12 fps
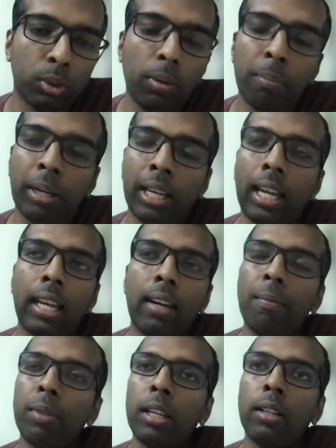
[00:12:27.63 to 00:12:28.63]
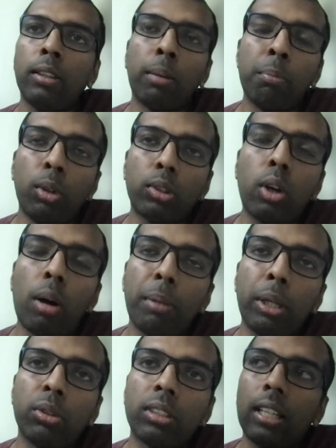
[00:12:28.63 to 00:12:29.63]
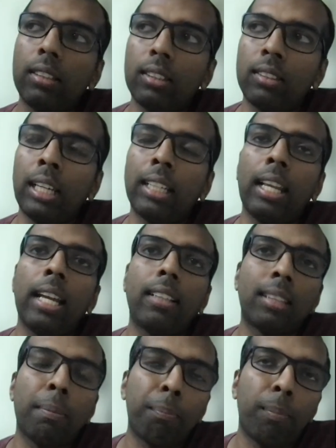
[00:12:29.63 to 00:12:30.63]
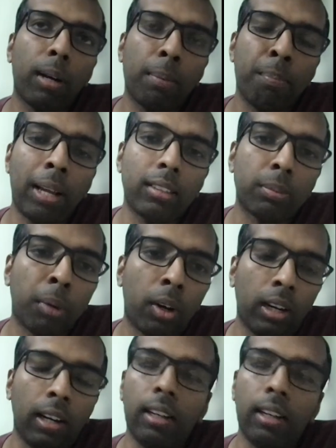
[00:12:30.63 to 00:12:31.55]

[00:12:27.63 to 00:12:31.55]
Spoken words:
But again, the most common use case is they take some base model,